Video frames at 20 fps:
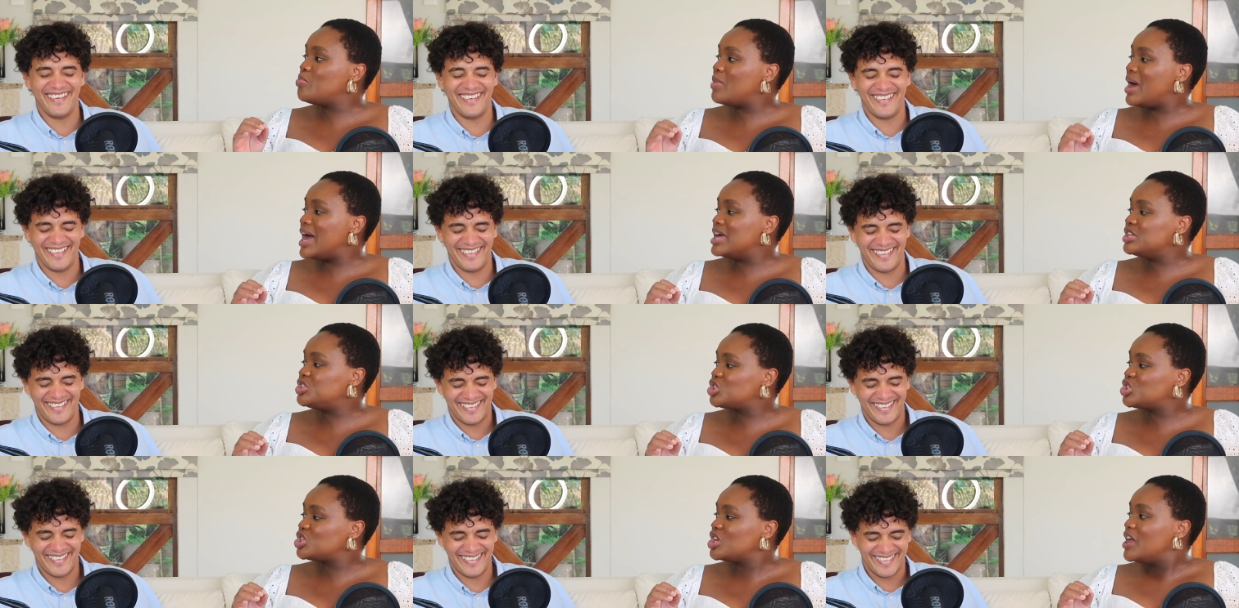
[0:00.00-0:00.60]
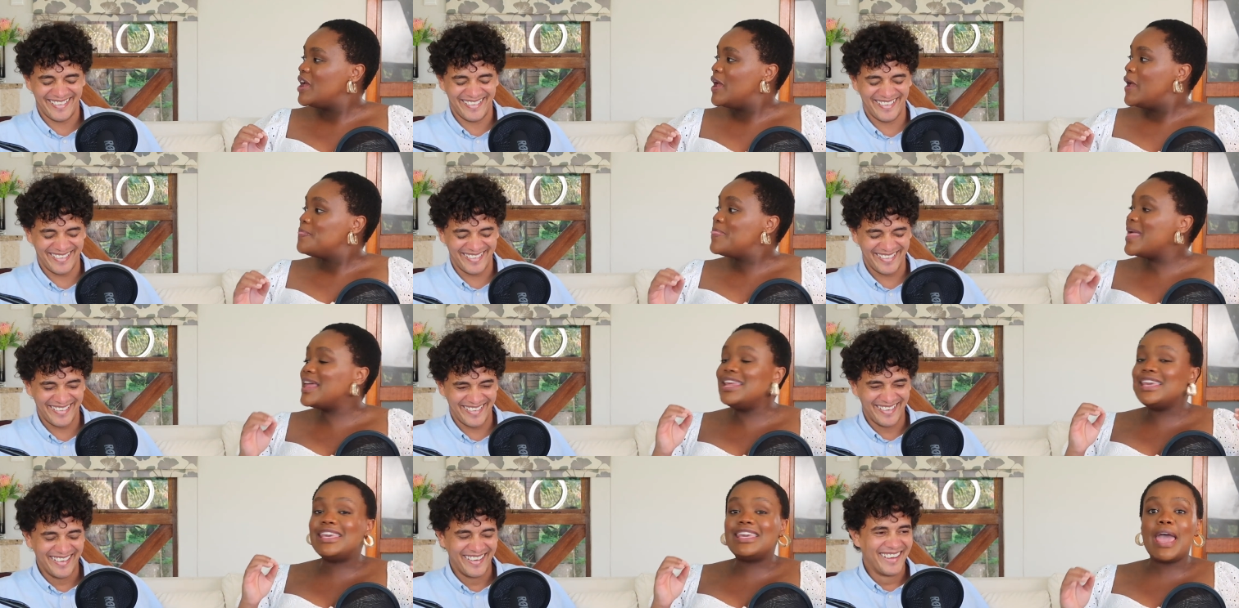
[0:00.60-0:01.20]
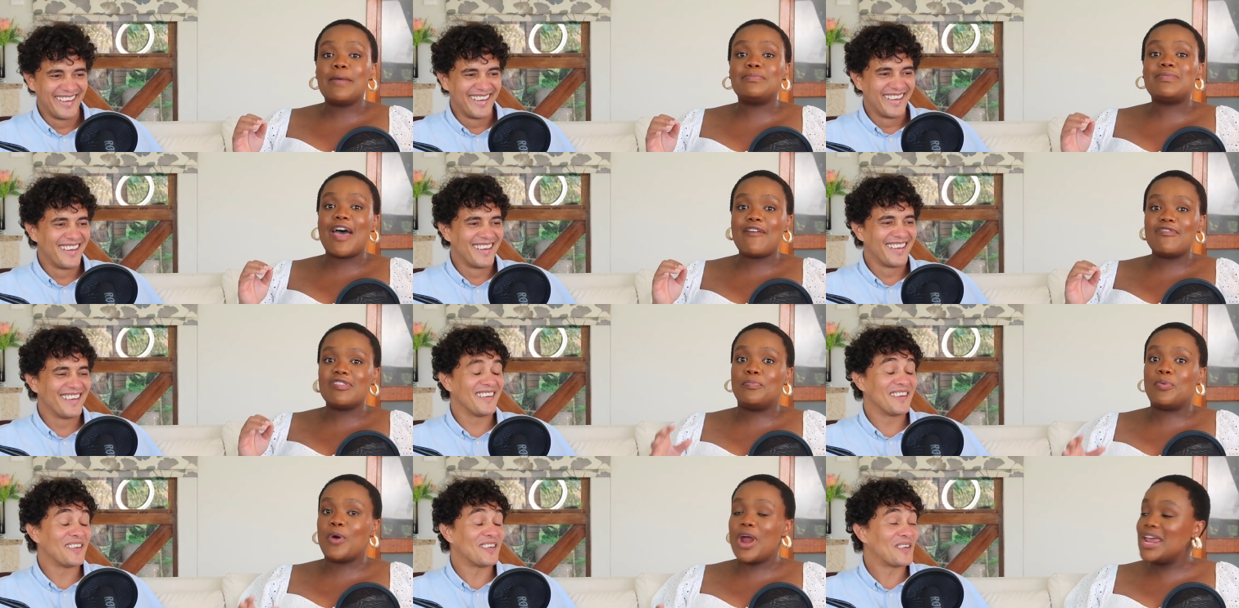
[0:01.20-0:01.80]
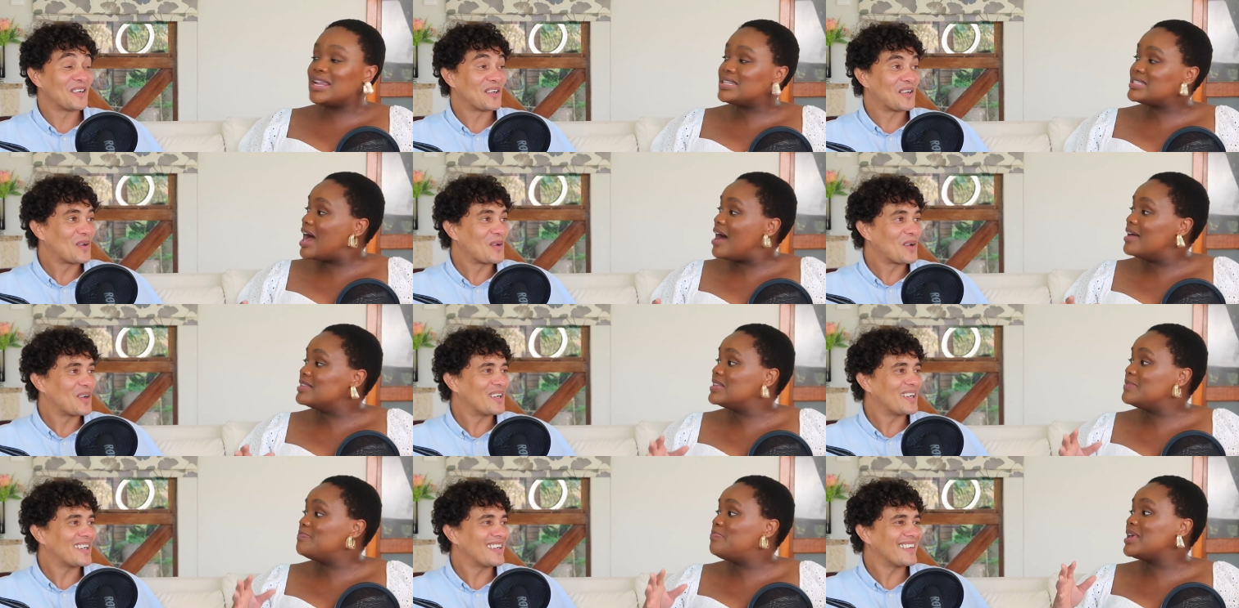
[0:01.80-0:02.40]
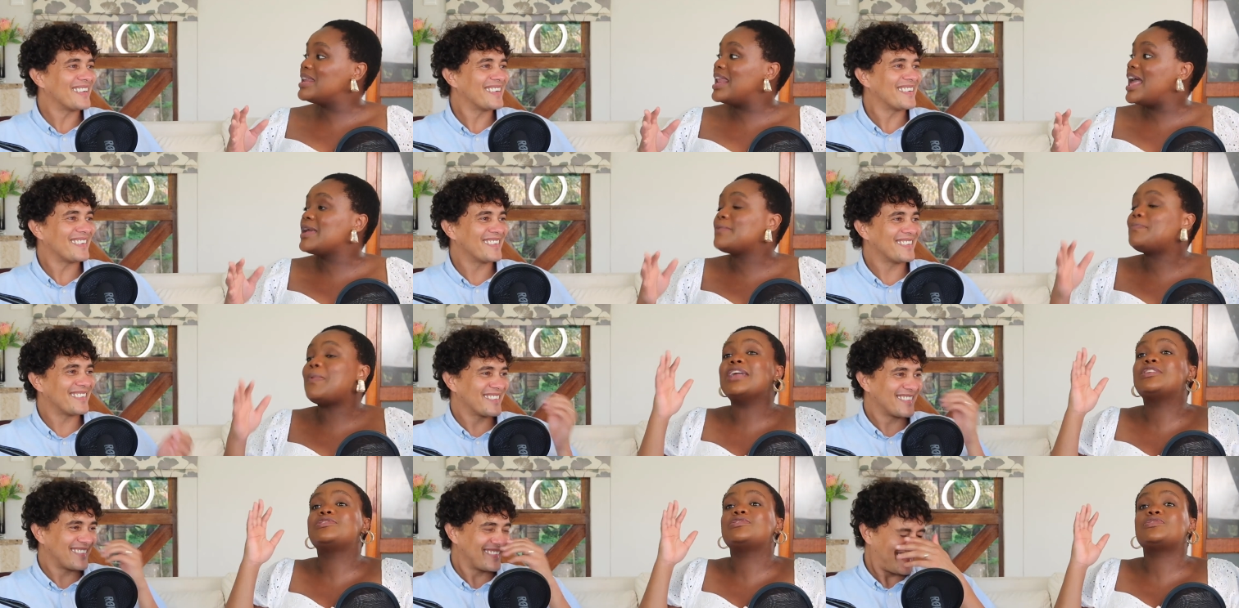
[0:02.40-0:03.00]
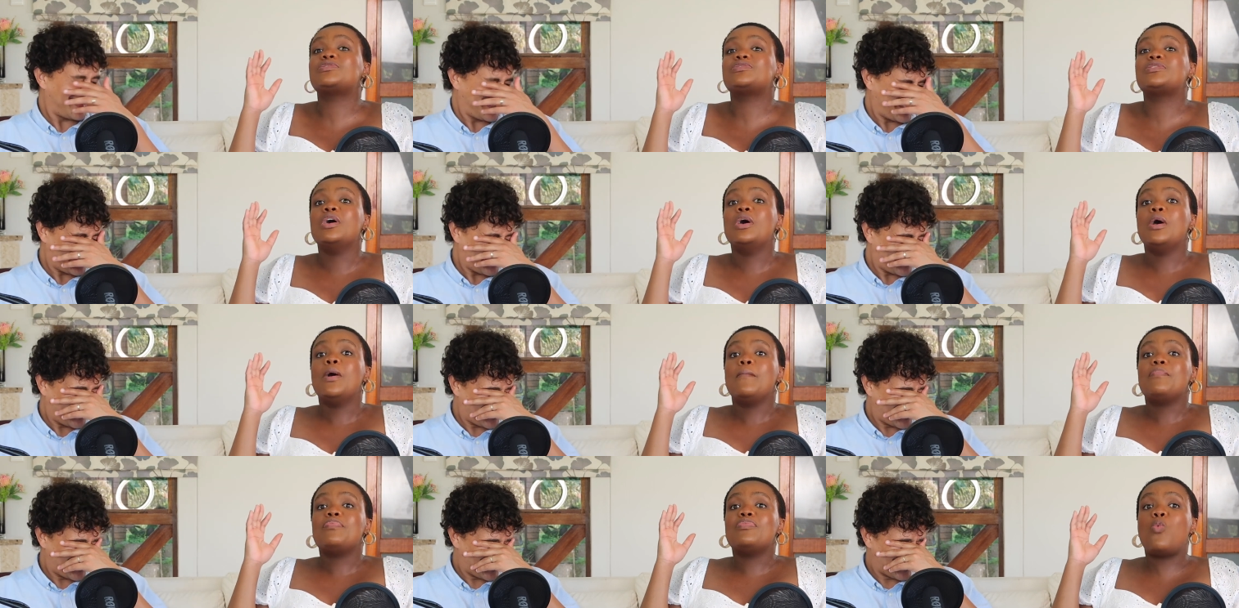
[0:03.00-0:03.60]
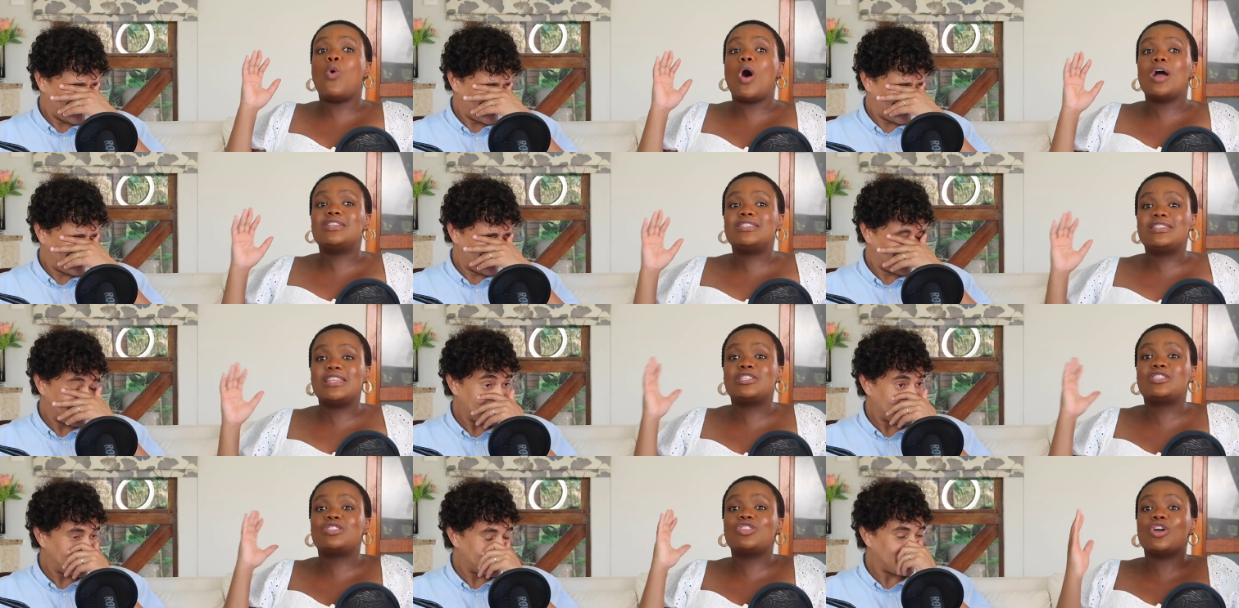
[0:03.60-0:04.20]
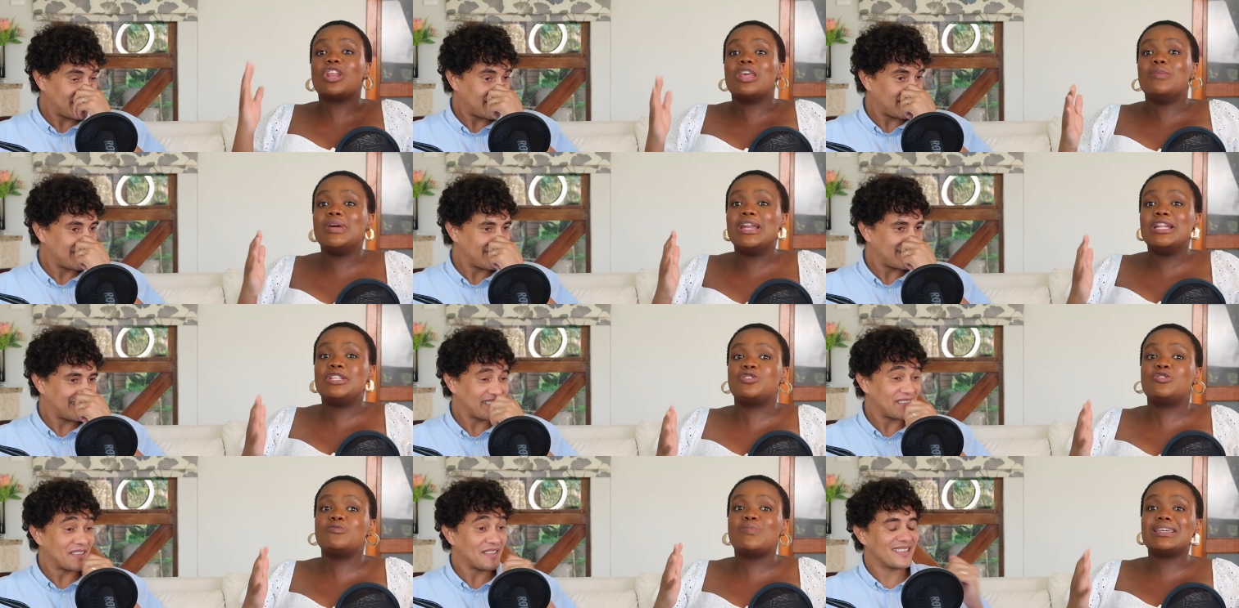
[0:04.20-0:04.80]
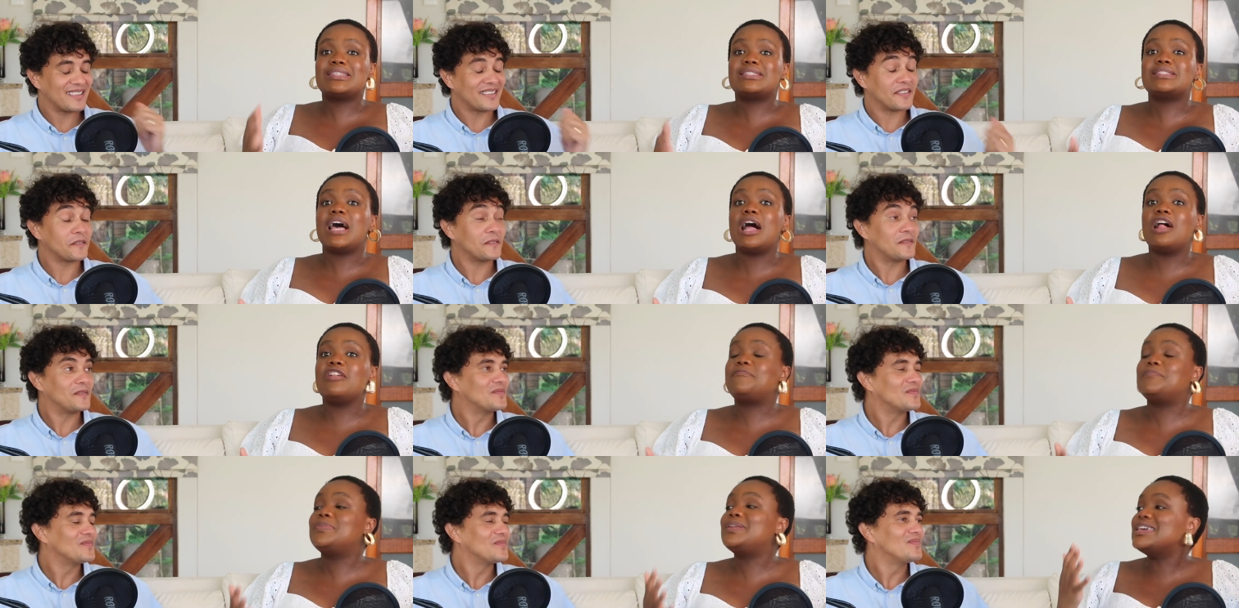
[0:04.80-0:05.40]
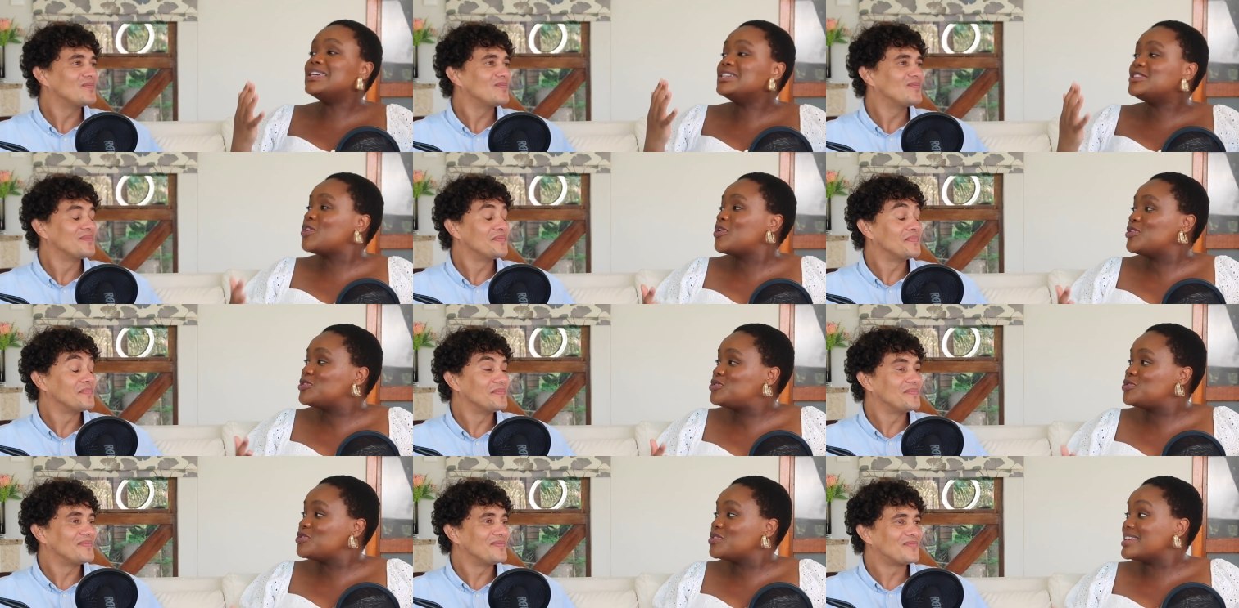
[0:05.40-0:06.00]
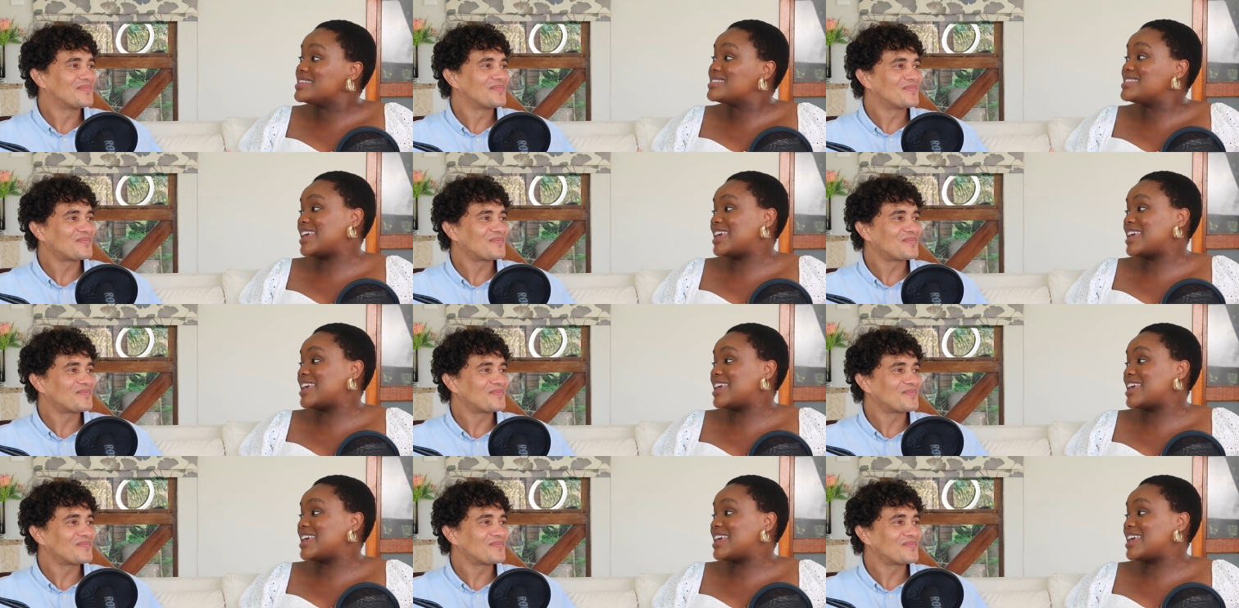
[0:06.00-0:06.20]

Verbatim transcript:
Speaker 1: much that he kept having breakdowns and being like, "I just want this 30 minutes to myself. Please don't do this.